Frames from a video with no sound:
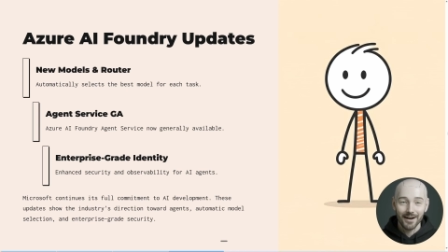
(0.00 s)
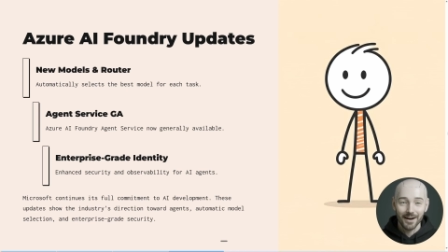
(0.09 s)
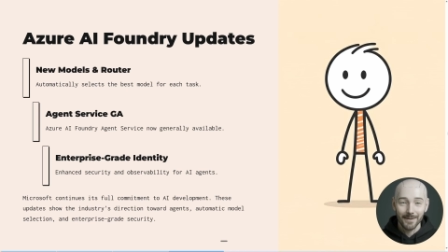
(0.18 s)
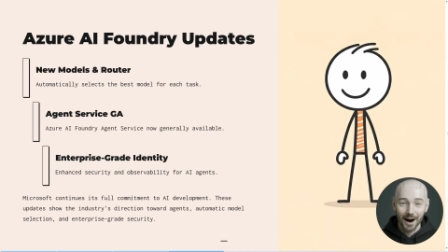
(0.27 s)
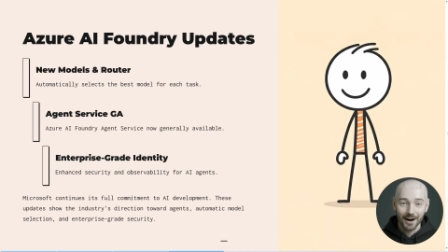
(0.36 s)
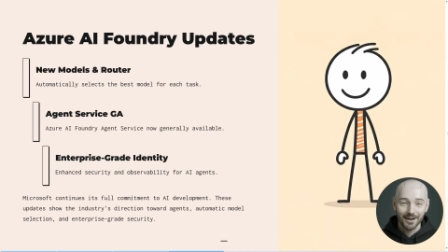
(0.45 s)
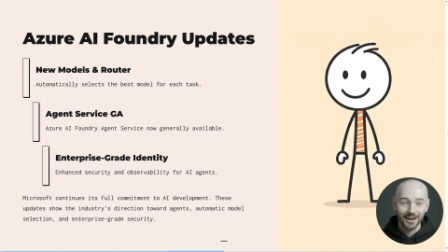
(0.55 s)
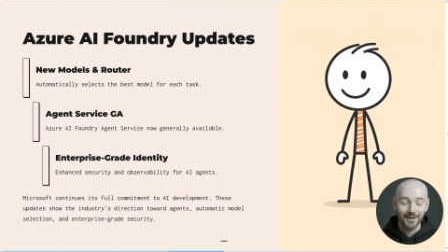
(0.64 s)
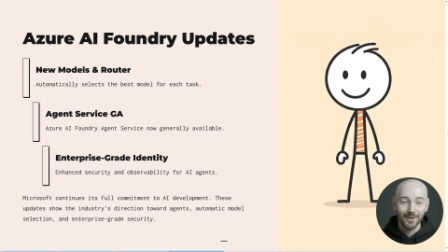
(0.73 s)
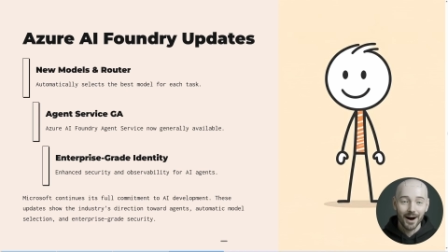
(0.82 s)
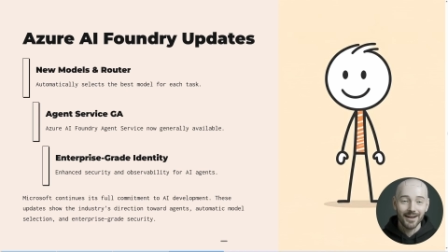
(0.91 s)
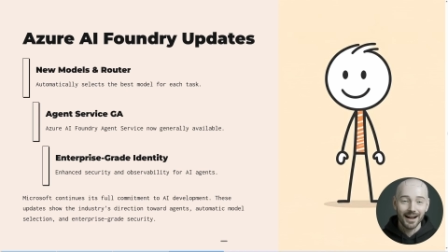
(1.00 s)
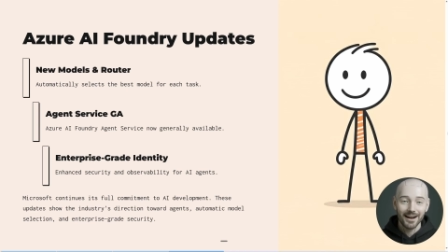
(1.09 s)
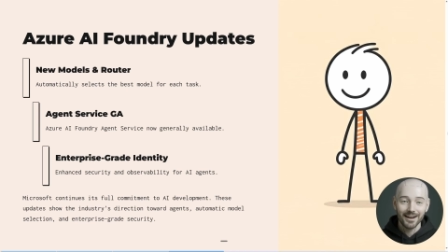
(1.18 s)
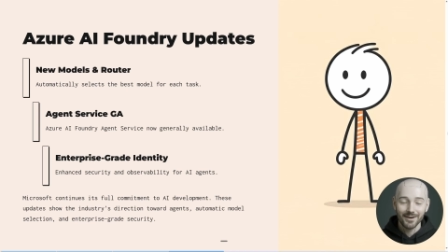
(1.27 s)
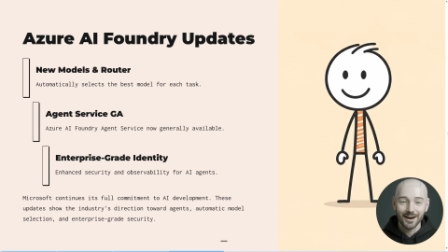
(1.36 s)
on the pulse of where the
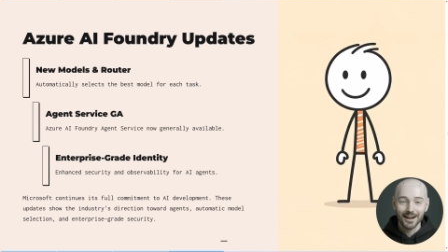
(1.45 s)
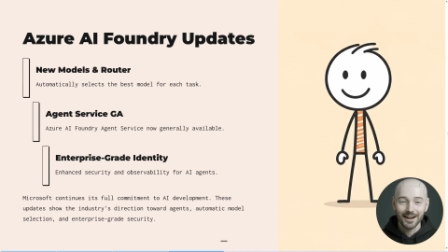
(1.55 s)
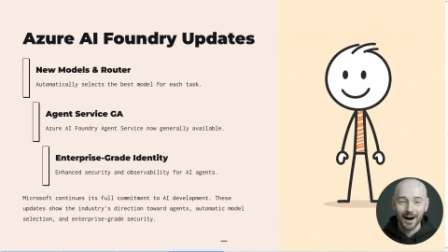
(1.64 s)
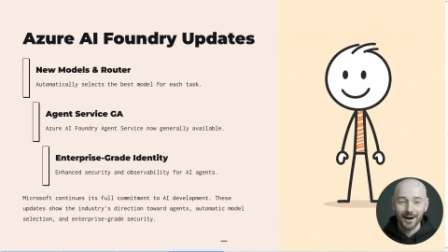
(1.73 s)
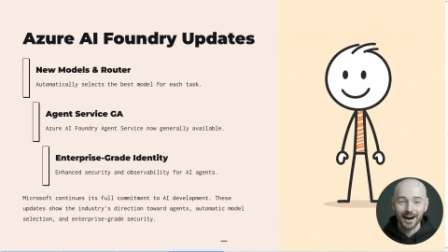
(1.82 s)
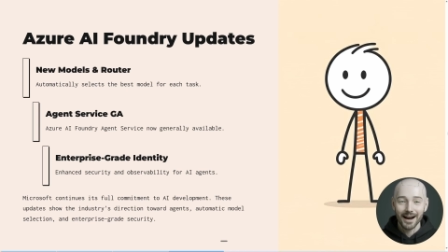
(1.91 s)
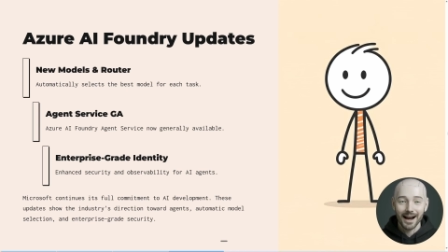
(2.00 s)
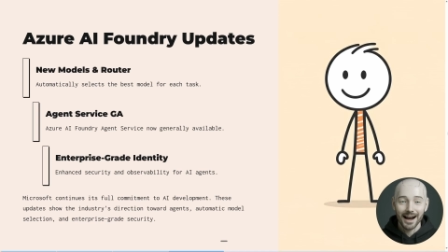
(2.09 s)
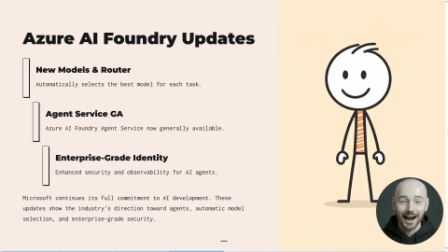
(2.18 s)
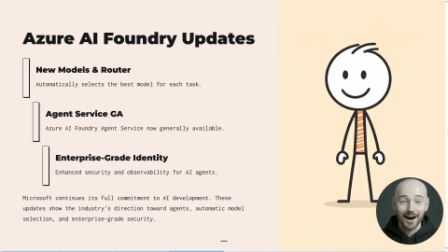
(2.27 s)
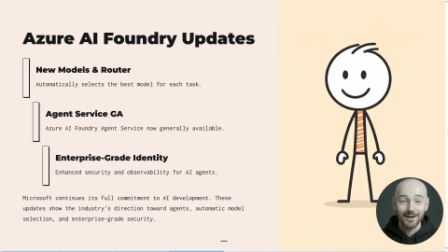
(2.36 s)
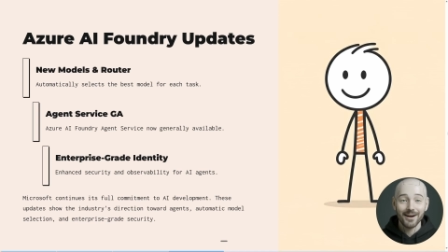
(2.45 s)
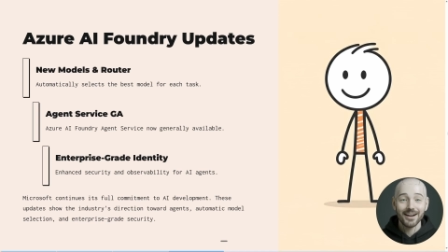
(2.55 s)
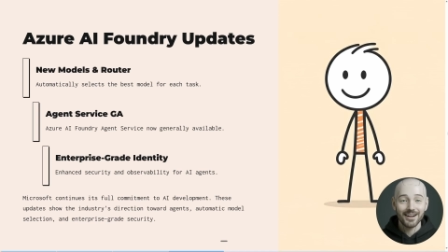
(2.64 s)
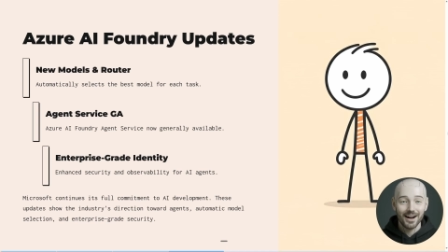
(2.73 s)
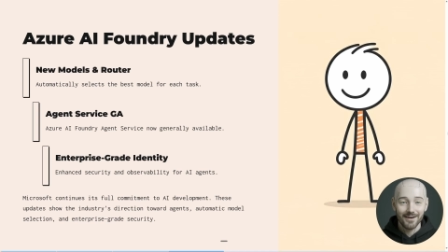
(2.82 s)
industry is going and how you
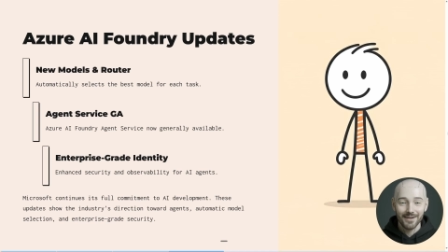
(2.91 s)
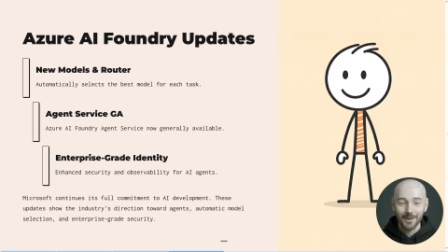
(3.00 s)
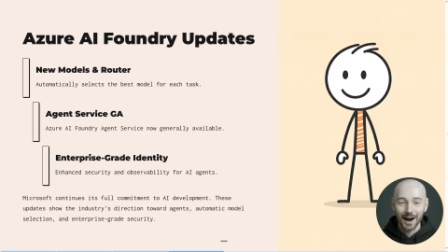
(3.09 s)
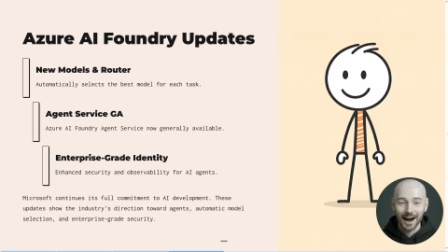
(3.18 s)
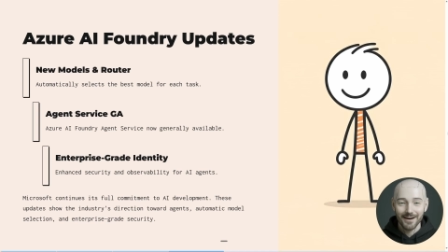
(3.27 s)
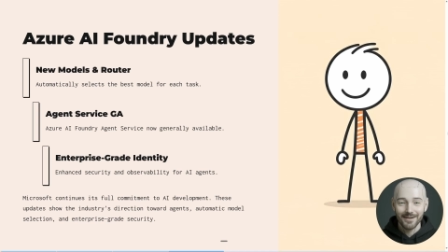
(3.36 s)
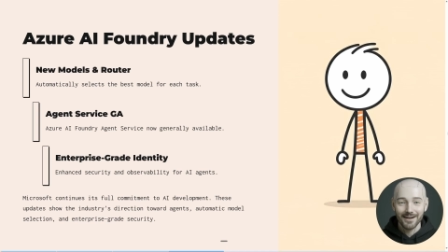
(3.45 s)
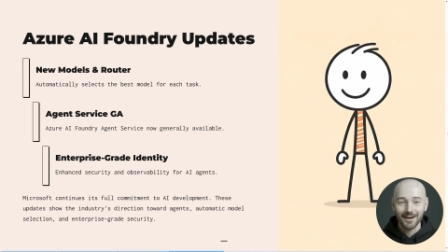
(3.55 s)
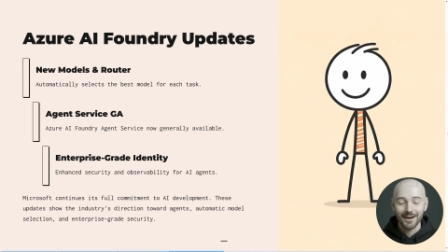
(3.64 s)
can surf the wave.